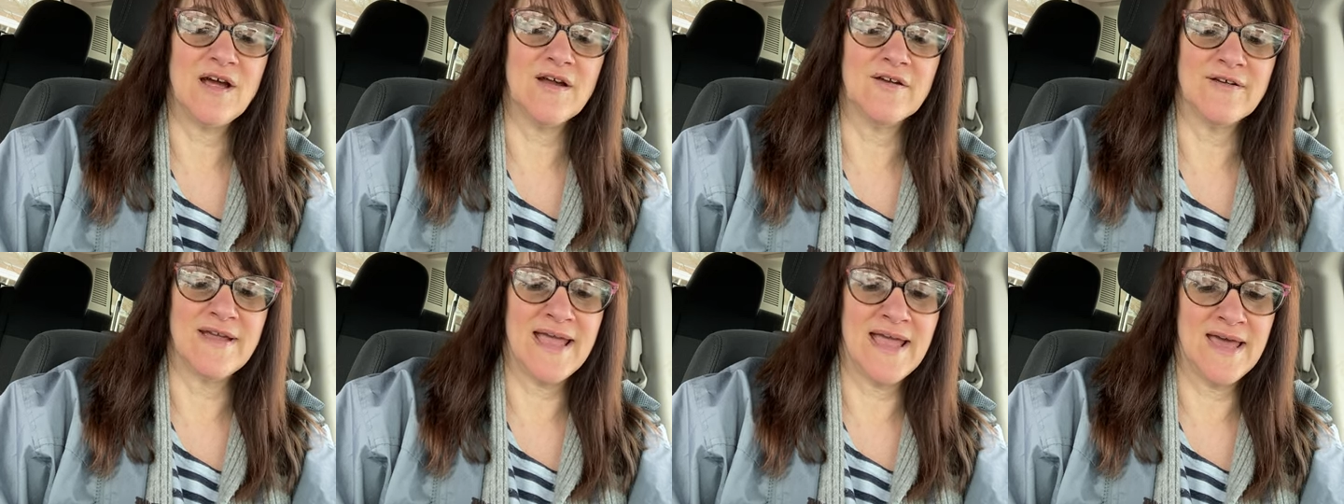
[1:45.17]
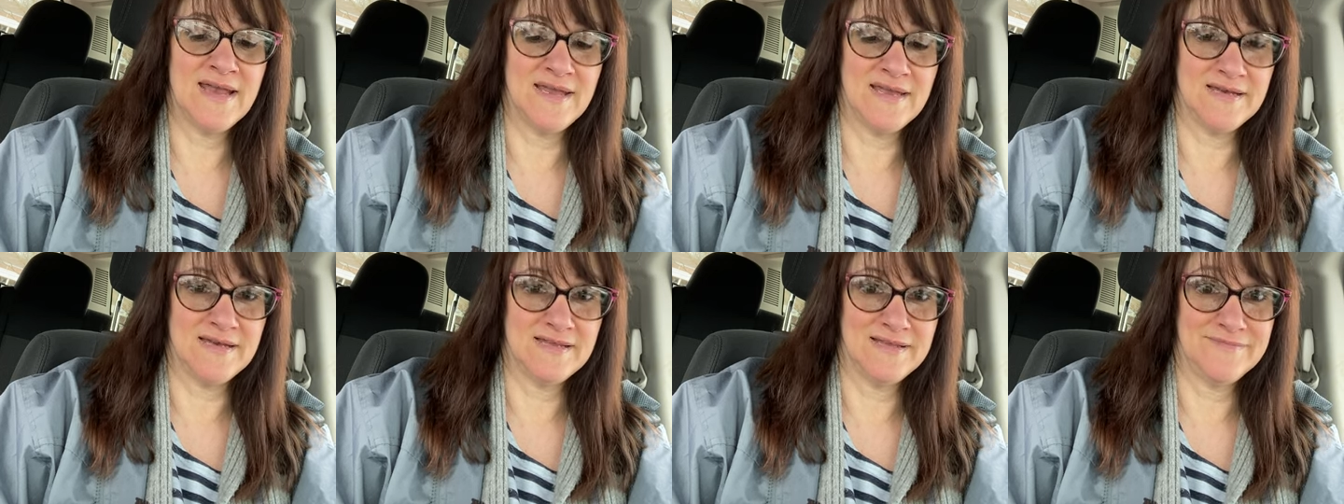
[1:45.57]
are
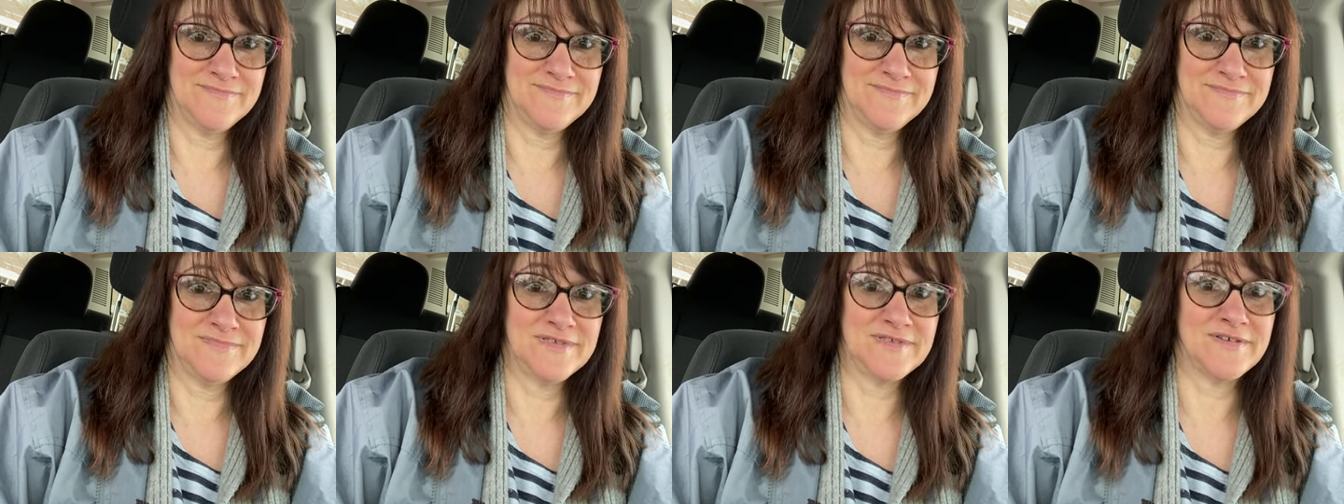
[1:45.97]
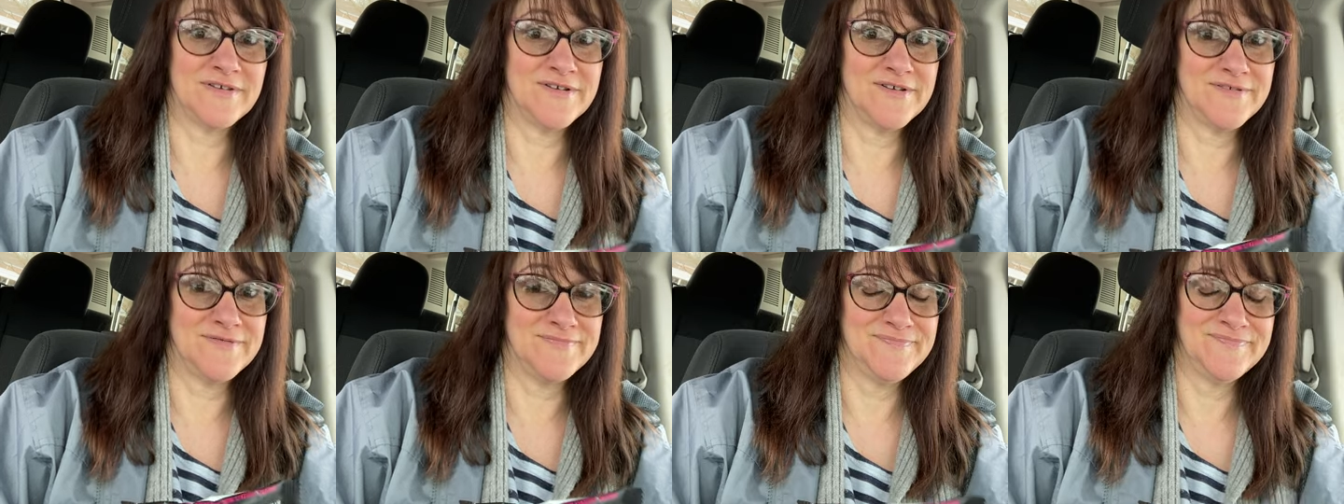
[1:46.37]
added. So
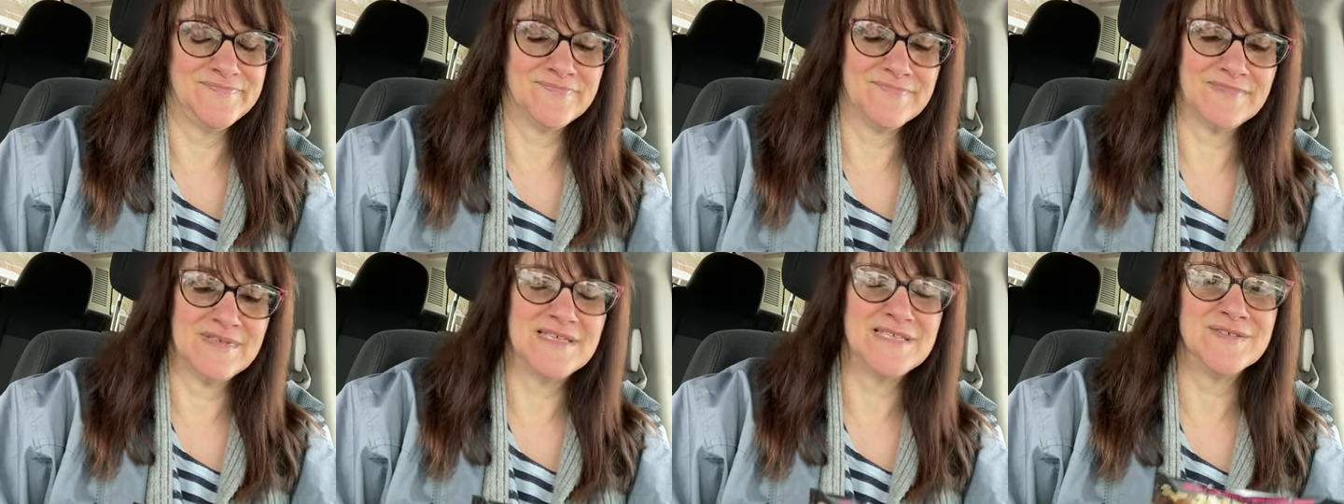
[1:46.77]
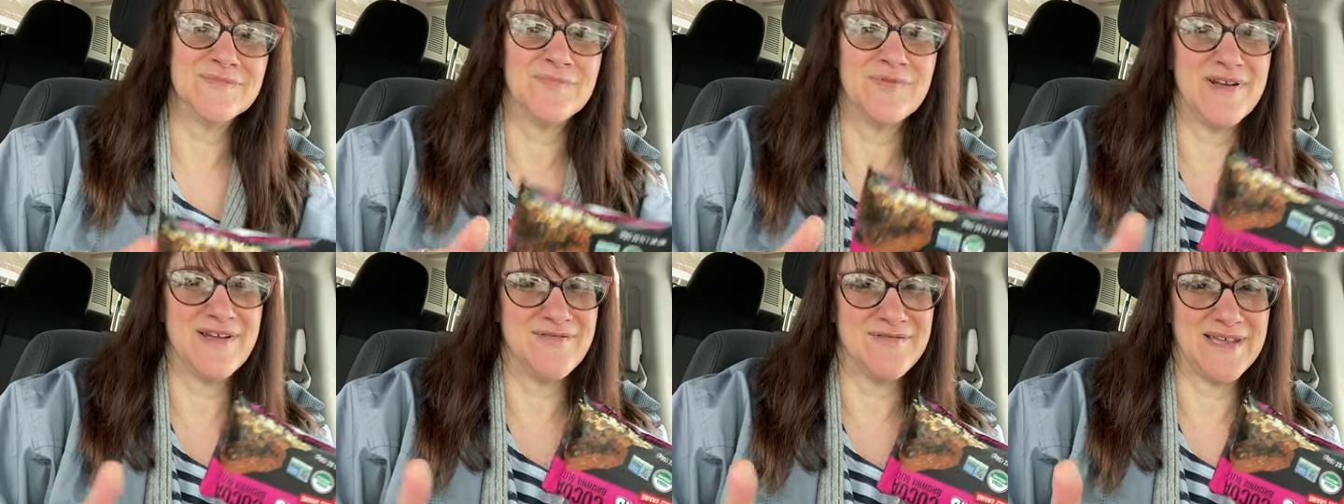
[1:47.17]
it's a
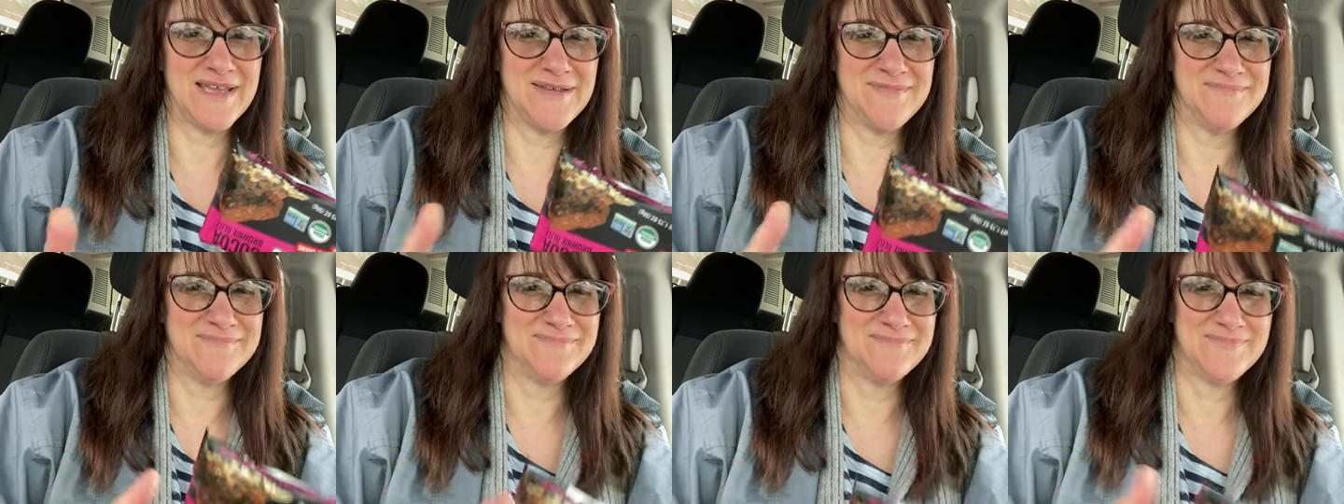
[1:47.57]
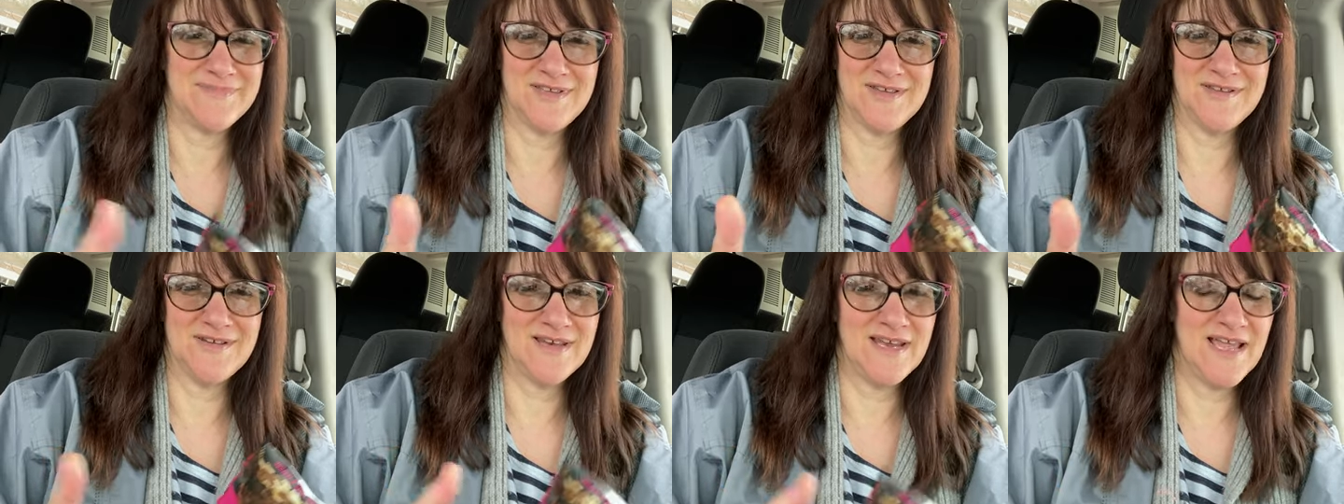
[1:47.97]
brownie.
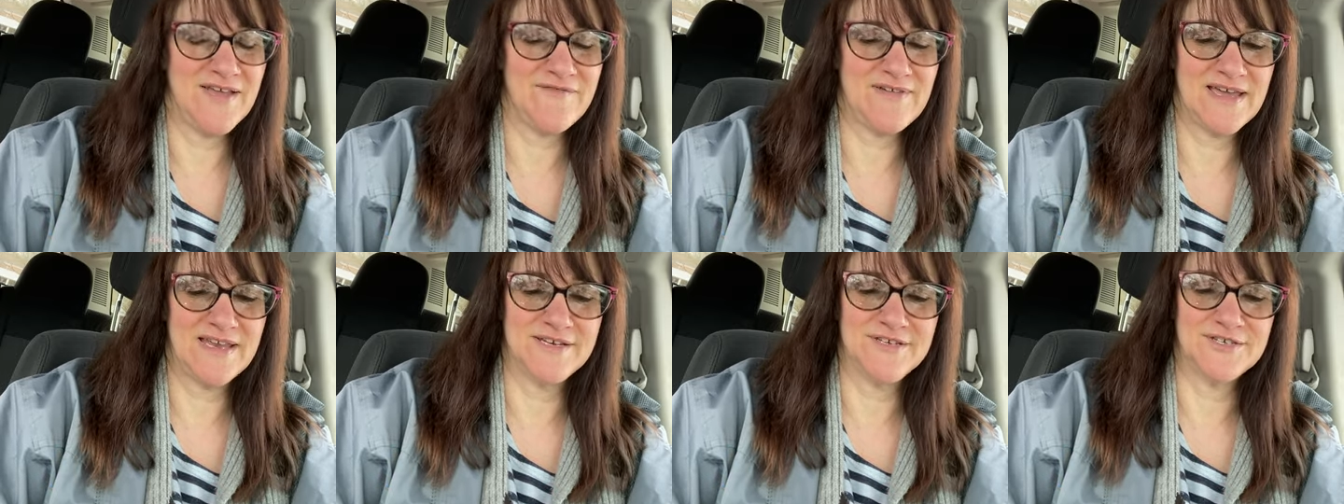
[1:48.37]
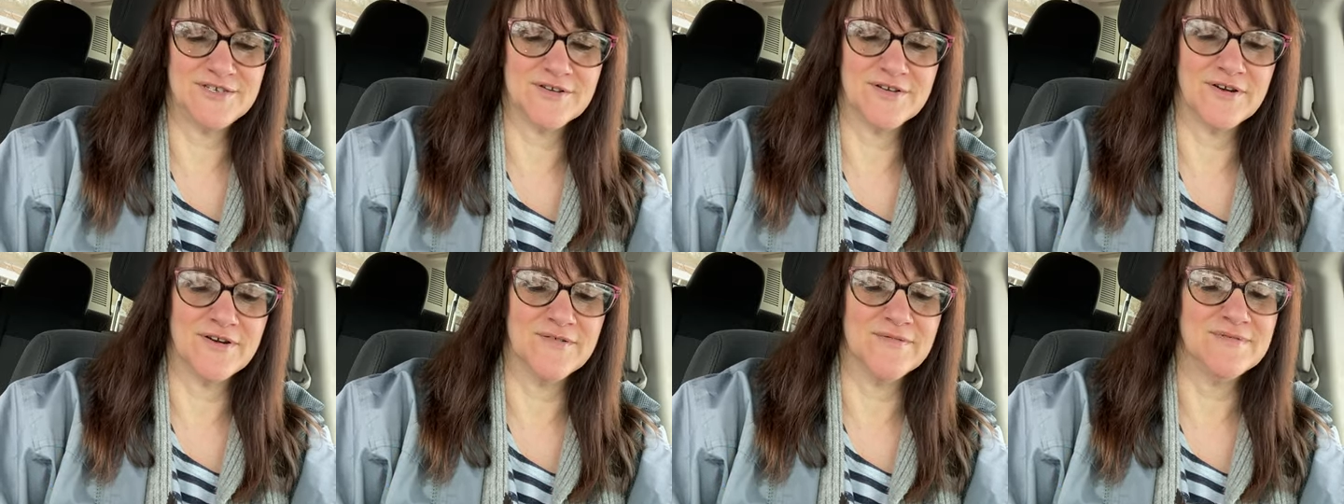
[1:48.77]
You're gonna have added
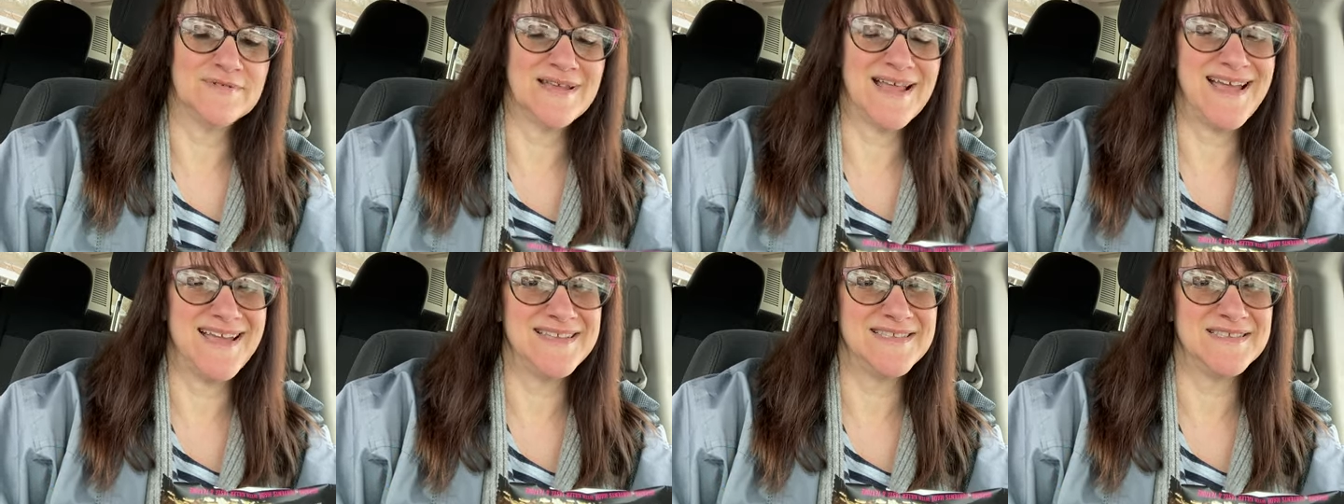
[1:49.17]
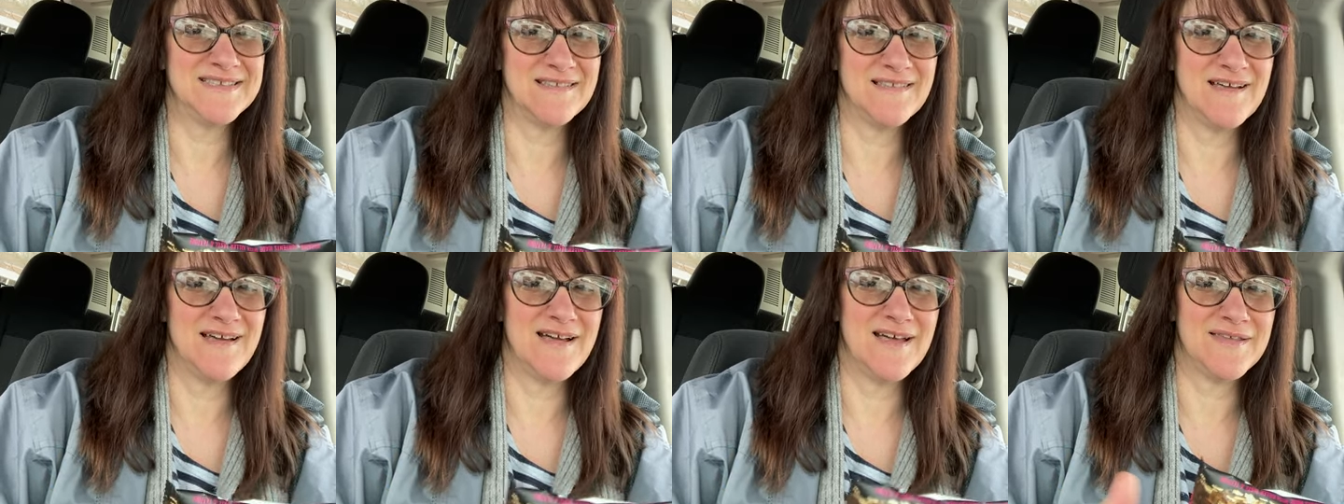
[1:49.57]
sugar. Nine's a
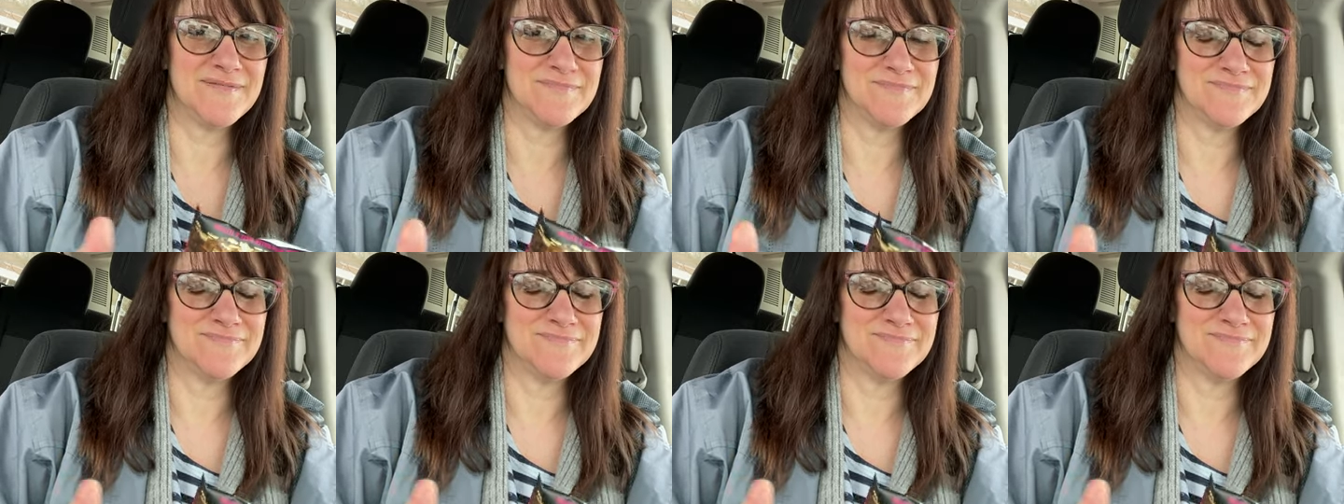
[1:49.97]
lot,